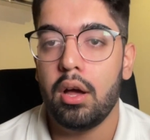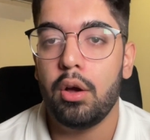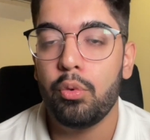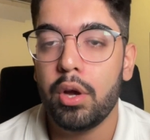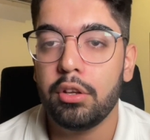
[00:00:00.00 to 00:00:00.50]

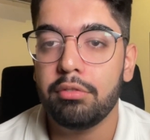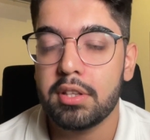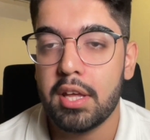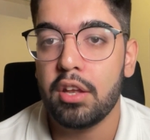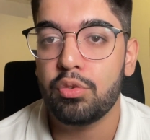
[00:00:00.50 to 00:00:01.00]
One of the
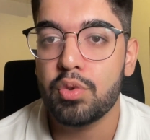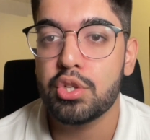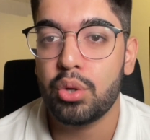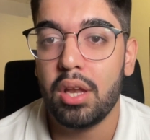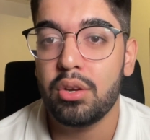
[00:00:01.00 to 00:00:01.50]
things which
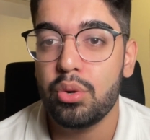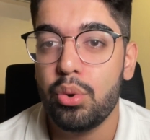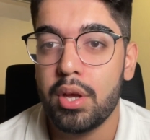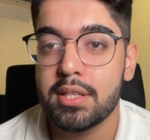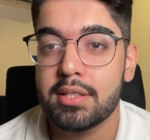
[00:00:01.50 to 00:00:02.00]
you can do
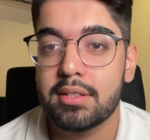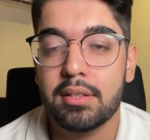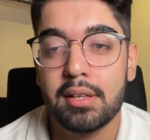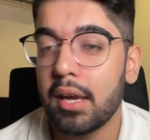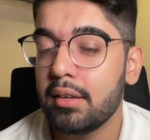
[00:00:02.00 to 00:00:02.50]
is
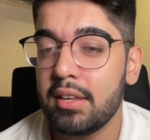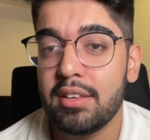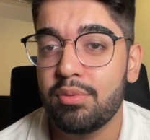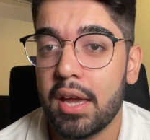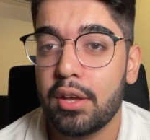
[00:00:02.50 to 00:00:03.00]
get
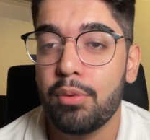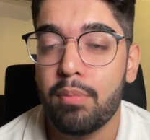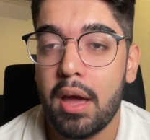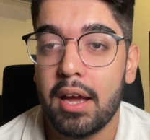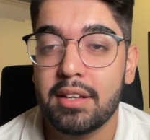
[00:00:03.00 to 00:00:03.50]
these vacuum
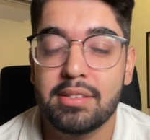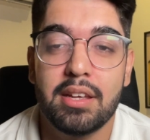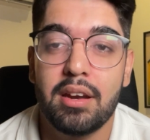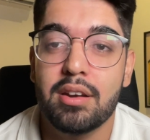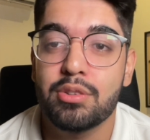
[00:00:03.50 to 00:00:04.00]
bags.
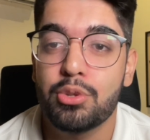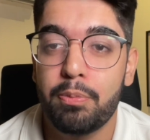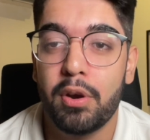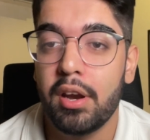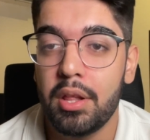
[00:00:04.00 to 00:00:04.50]
They are
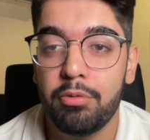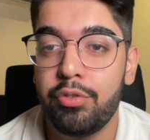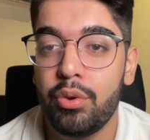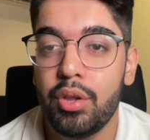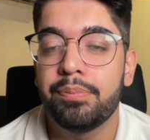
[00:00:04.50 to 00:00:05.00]
super
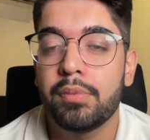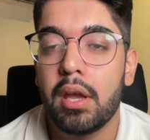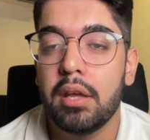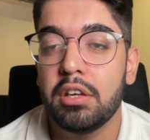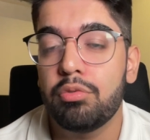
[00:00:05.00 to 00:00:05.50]
helpful
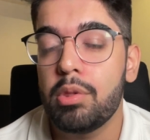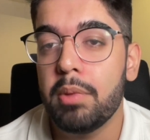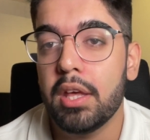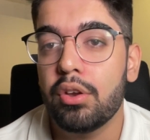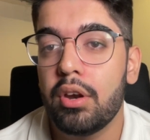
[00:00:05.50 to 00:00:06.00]
and it will
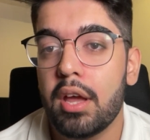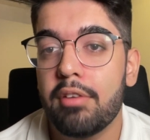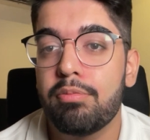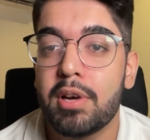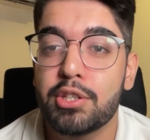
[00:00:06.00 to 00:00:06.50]
make your
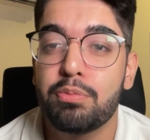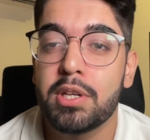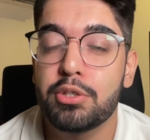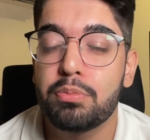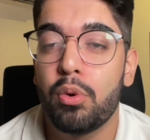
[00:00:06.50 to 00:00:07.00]
life much
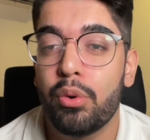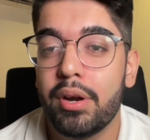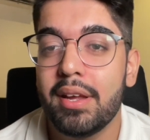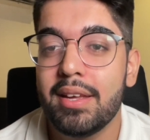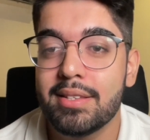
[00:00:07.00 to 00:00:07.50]
more
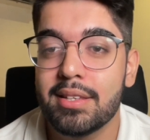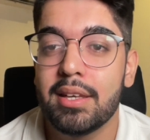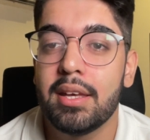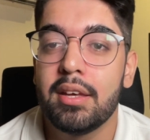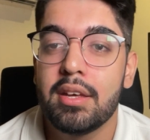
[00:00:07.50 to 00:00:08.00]
easy.
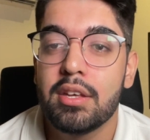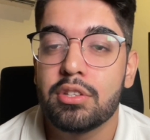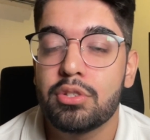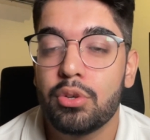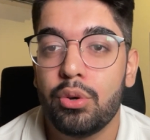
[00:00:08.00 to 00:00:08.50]

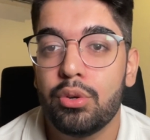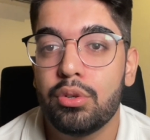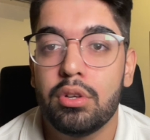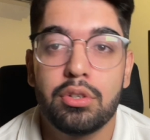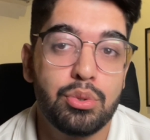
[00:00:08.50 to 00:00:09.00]
So
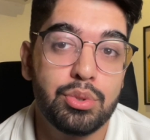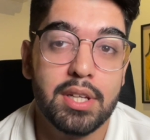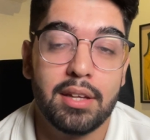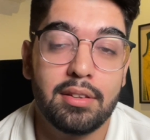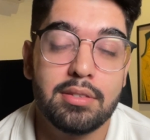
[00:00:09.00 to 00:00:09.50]
do
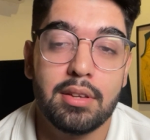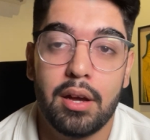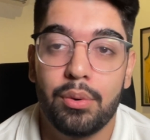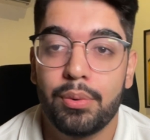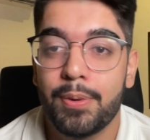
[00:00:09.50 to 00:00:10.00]
check this out.